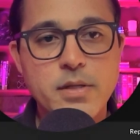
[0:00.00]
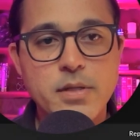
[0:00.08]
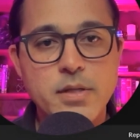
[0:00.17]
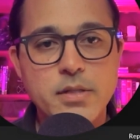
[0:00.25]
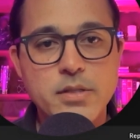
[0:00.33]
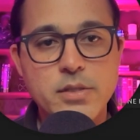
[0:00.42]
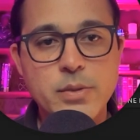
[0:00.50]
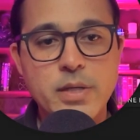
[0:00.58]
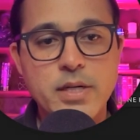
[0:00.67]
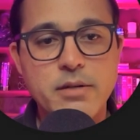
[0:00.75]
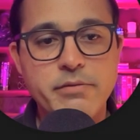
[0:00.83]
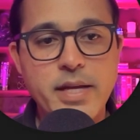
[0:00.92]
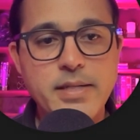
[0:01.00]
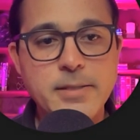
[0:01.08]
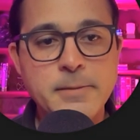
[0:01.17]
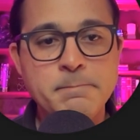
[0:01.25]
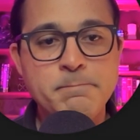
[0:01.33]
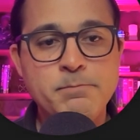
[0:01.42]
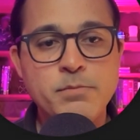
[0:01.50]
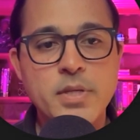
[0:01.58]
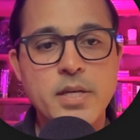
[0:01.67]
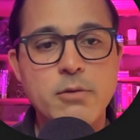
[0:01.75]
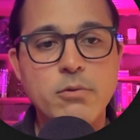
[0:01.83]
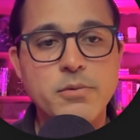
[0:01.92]
Let's go to our event.
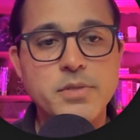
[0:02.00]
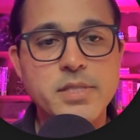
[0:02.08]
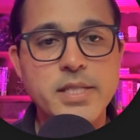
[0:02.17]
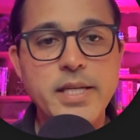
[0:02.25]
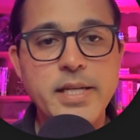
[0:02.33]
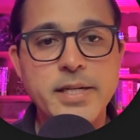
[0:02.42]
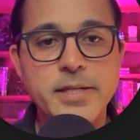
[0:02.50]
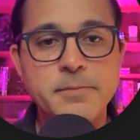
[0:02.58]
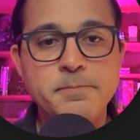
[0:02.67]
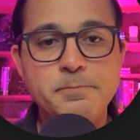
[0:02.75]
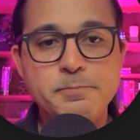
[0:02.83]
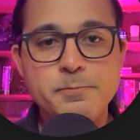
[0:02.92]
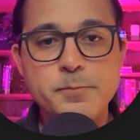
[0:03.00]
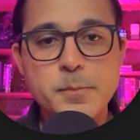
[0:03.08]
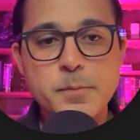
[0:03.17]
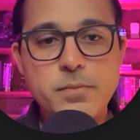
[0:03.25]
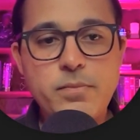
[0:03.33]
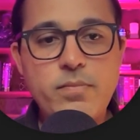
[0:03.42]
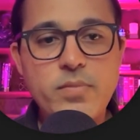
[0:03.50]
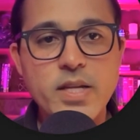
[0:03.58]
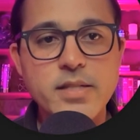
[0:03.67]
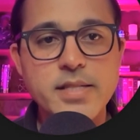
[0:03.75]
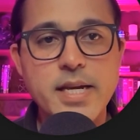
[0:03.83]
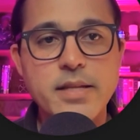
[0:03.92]
And what we'll see here
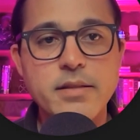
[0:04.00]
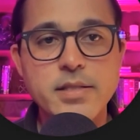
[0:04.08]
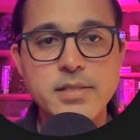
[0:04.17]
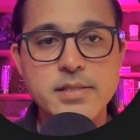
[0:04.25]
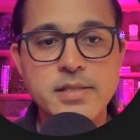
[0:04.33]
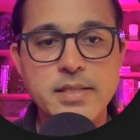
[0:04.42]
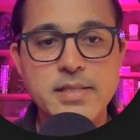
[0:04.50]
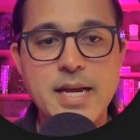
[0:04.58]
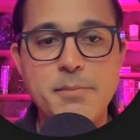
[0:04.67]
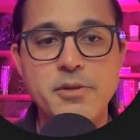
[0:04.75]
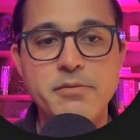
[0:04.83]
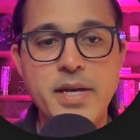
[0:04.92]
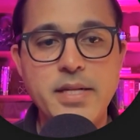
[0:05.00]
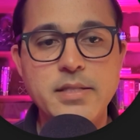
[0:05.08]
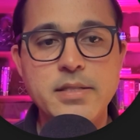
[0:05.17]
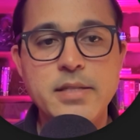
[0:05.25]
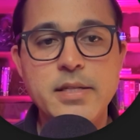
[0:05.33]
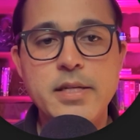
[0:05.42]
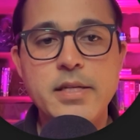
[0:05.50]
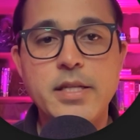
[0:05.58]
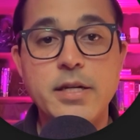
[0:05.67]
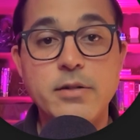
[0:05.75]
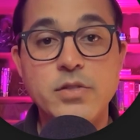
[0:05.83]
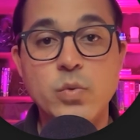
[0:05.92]
is that this is an example event.
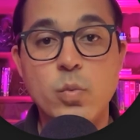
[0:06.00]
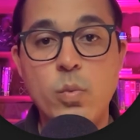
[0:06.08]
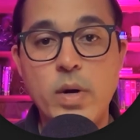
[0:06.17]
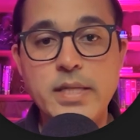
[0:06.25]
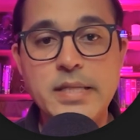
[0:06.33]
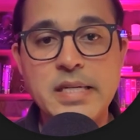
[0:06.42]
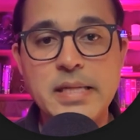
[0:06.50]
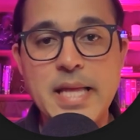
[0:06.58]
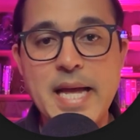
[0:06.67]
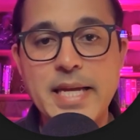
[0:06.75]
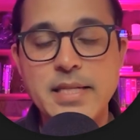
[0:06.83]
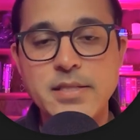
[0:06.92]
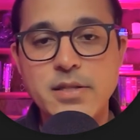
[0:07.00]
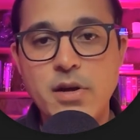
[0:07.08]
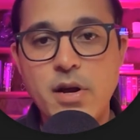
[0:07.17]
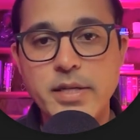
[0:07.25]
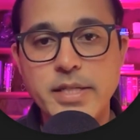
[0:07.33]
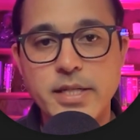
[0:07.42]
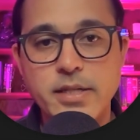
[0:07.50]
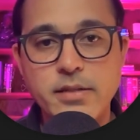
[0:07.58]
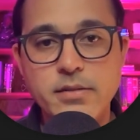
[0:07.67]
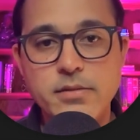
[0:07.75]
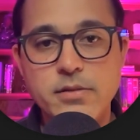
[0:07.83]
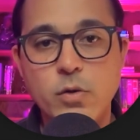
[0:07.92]
There is one client on
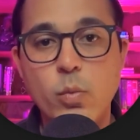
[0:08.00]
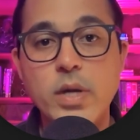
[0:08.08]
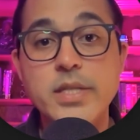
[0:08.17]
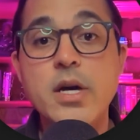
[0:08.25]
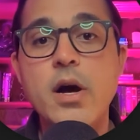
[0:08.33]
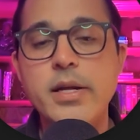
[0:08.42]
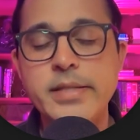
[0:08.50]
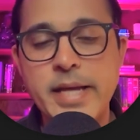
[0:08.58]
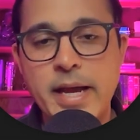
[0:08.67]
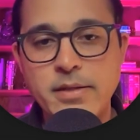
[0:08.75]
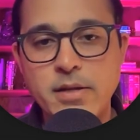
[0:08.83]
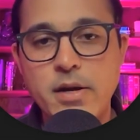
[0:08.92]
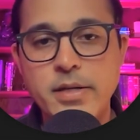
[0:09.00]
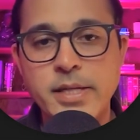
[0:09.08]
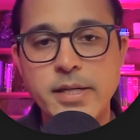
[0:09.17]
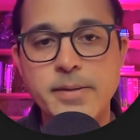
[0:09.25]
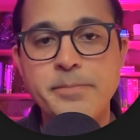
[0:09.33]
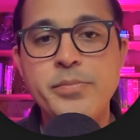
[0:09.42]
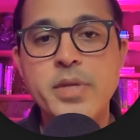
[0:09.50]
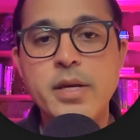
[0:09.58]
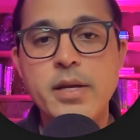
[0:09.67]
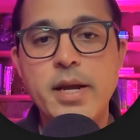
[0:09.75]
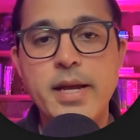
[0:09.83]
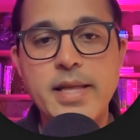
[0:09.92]
here, or one contact on here,
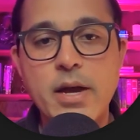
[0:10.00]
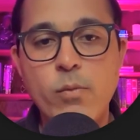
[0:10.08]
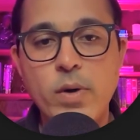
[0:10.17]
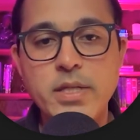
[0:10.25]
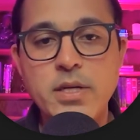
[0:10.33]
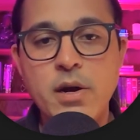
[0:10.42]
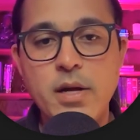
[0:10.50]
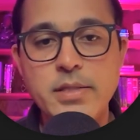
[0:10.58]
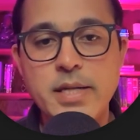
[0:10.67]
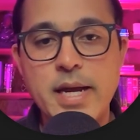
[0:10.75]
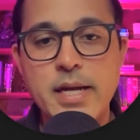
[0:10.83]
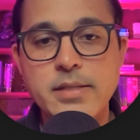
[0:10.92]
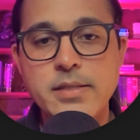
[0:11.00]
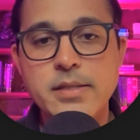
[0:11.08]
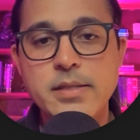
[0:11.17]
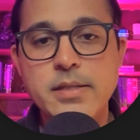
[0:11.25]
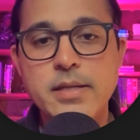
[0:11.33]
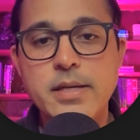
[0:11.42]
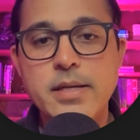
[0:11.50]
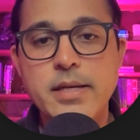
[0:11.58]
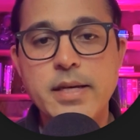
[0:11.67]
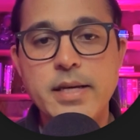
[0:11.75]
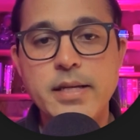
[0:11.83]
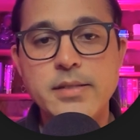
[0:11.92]
and that one contact
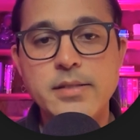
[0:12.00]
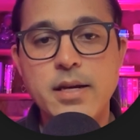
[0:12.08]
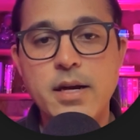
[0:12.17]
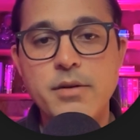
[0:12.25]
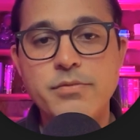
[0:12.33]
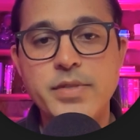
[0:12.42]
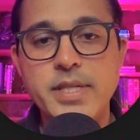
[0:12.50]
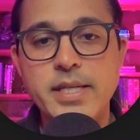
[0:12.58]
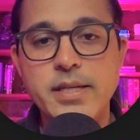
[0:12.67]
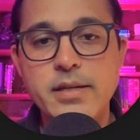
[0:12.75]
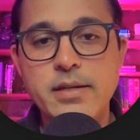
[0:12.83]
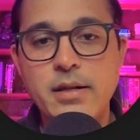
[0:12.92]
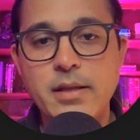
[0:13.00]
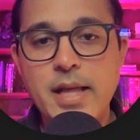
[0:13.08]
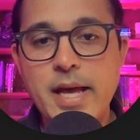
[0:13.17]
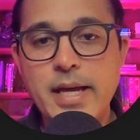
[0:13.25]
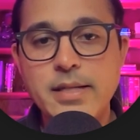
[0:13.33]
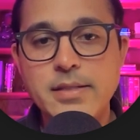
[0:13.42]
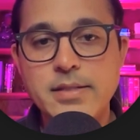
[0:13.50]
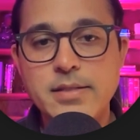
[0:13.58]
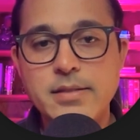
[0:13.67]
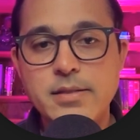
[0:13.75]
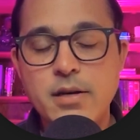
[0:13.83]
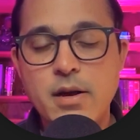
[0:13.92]
is of the client
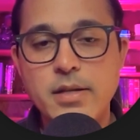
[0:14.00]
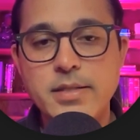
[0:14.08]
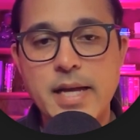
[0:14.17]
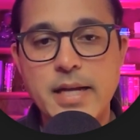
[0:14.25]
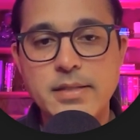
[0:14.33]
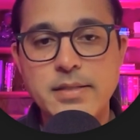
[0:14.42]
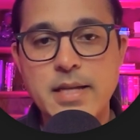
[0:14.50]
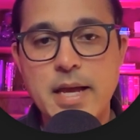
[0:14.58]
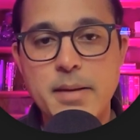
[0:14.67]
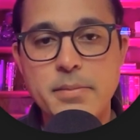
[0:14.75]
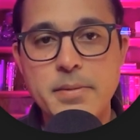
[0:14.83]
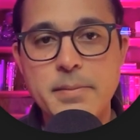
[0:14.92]
contact type.